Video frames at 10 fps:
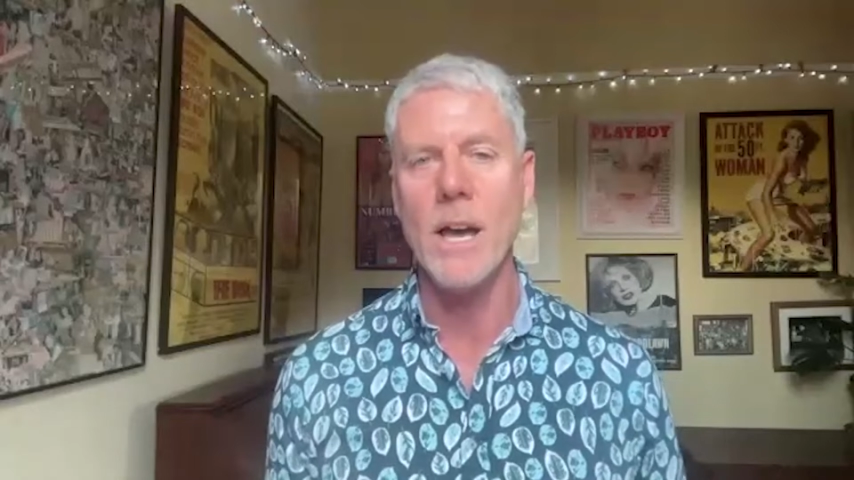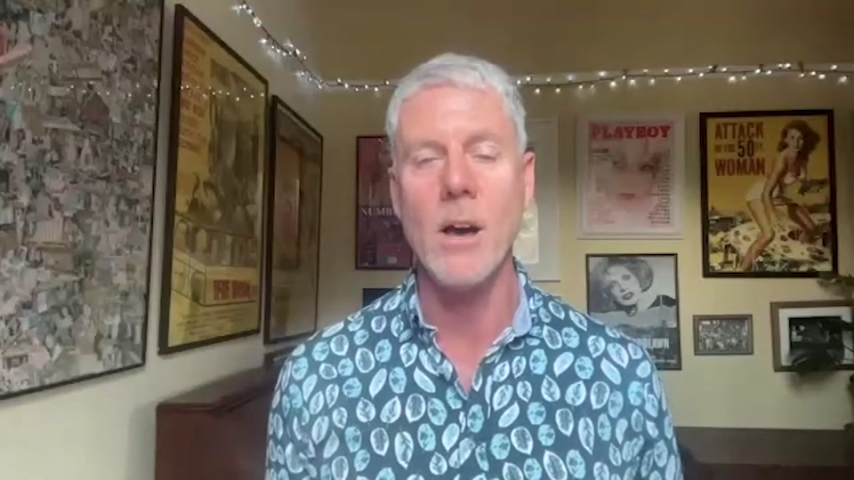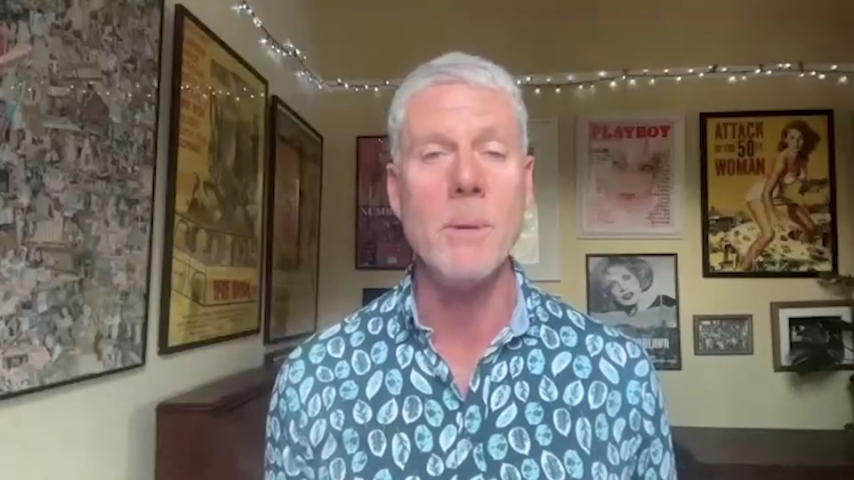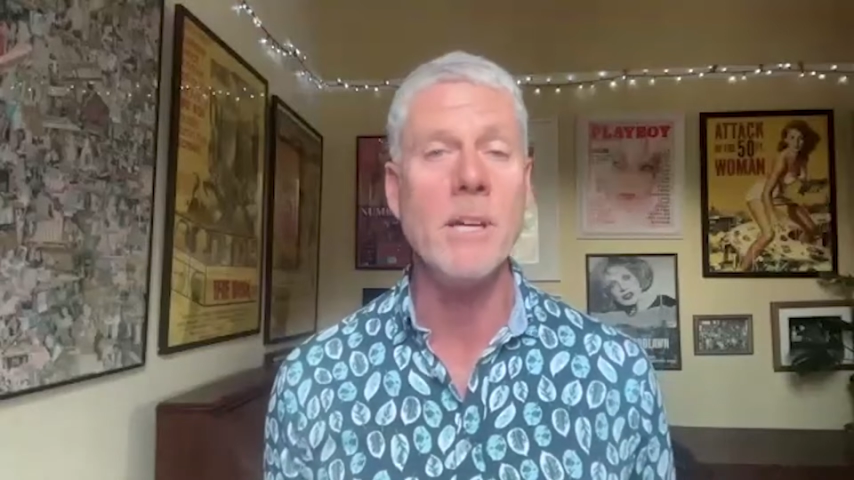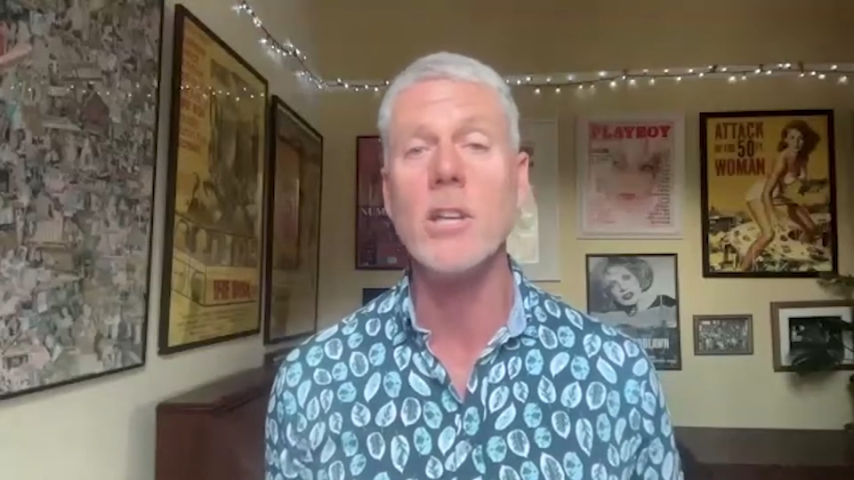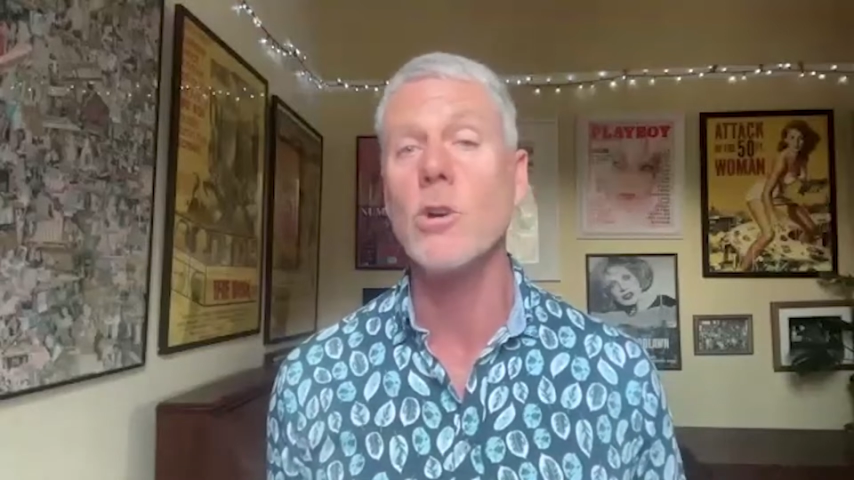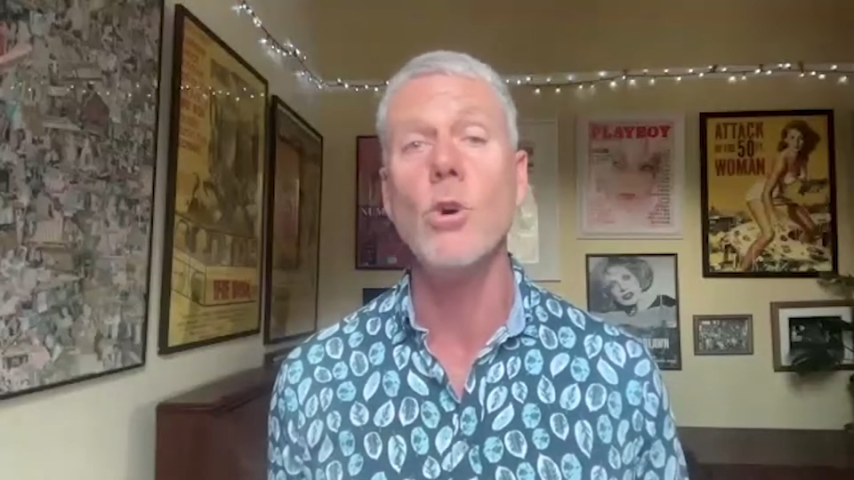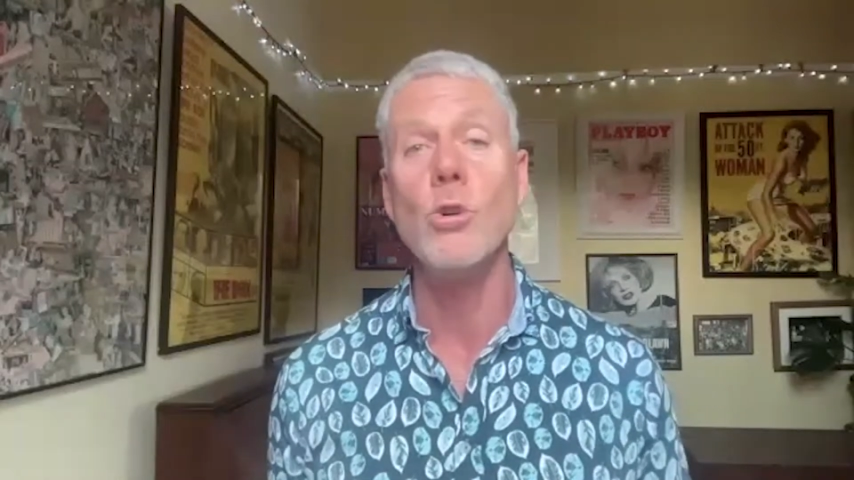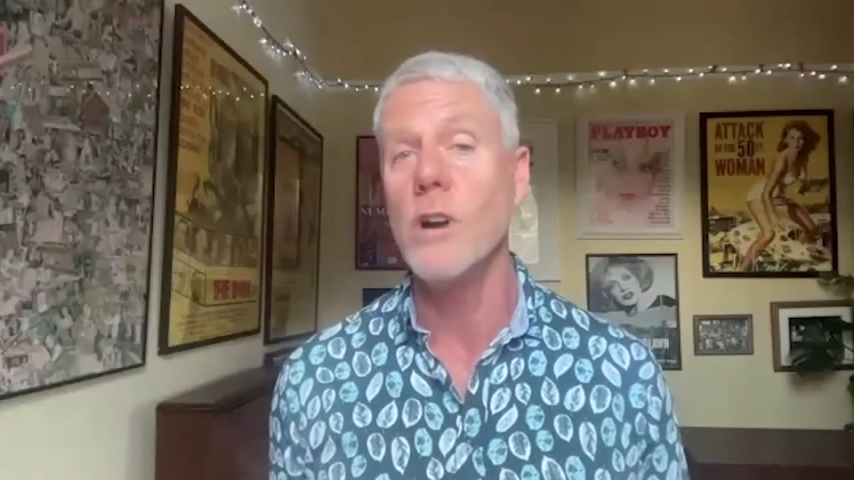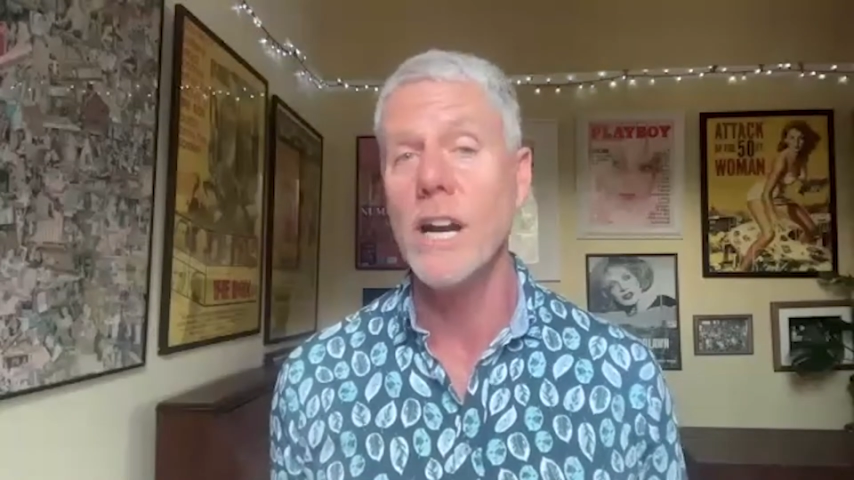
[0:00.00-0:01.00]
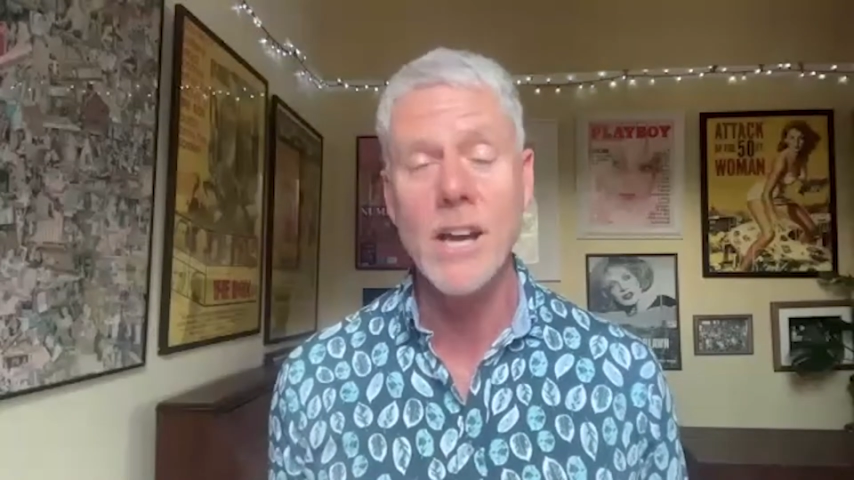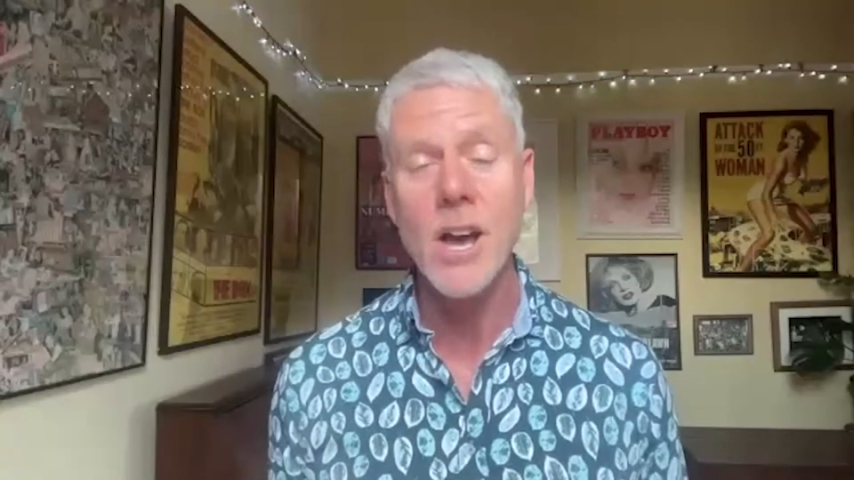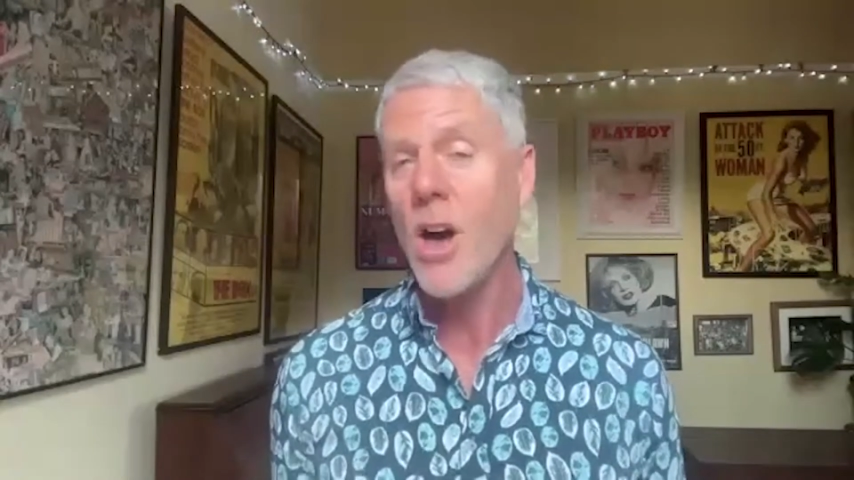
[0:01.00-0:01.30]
I mean, like all great